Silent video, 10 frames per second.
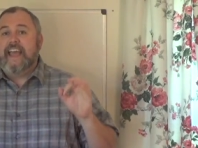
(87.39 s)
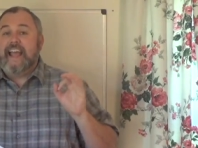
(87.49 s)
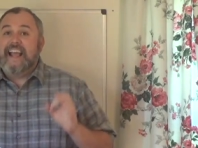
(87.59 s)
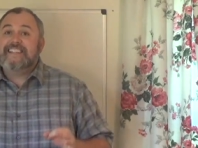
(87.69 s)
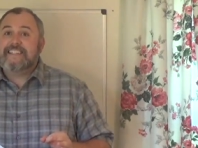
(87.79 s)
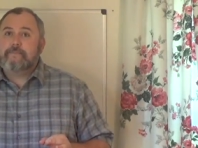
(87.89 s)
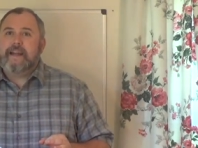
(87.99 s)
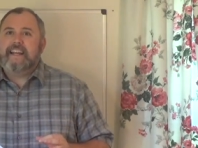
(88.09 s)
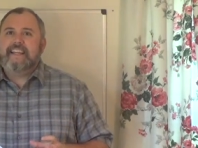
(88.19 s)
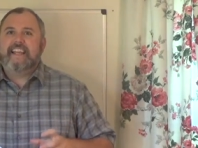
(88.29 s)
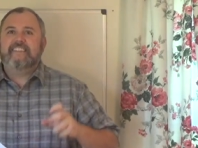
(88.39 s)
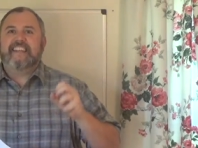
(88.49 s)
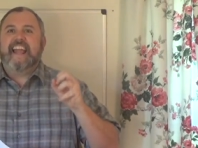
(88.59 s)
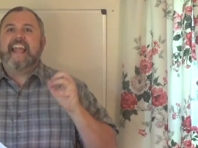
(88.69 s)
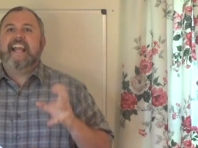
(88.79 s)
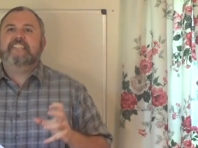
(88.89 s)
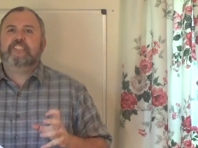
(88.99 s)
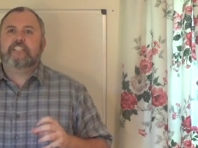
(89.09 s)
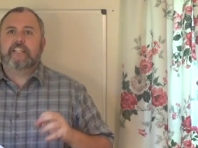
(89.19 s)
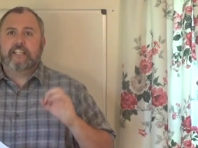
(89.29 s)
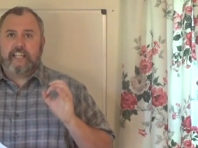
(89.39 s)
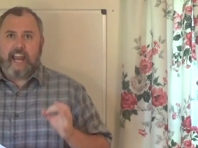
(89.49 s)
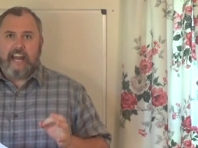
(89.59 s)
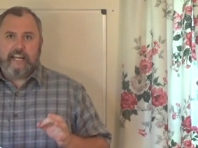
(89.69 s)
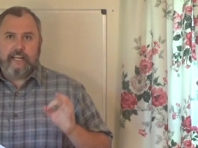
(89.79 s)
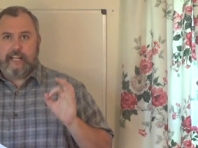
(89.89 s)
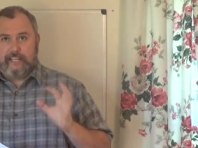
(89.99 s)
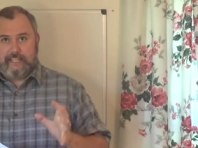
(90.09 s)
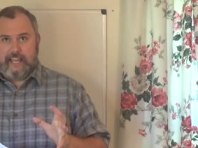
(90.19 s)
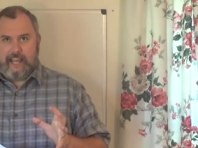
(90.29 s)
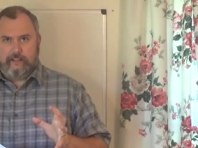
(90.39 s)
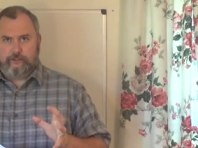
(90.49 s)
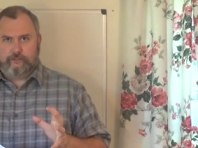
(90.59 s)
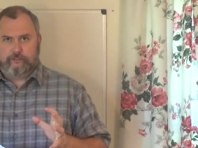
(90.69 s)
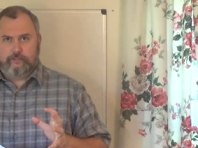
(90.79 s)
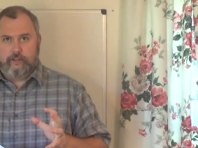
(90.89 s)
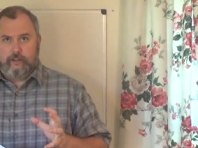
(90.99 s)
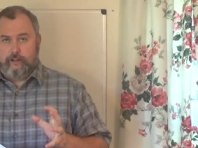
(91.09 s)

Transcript: Estimating is an educated guess.